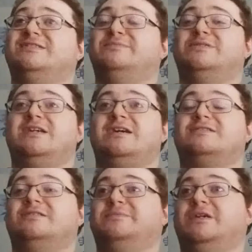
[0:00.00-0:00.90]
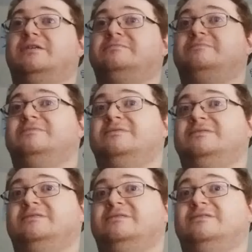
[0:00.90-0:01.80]
them attack them yet.
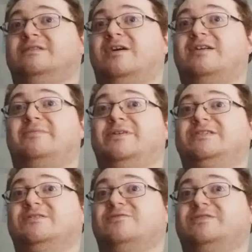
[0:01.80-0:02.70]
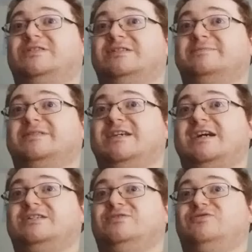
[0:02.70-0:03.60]
All I've been protection. doing is seeing them
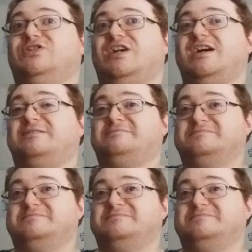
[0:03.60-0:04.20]
attack you, Chad.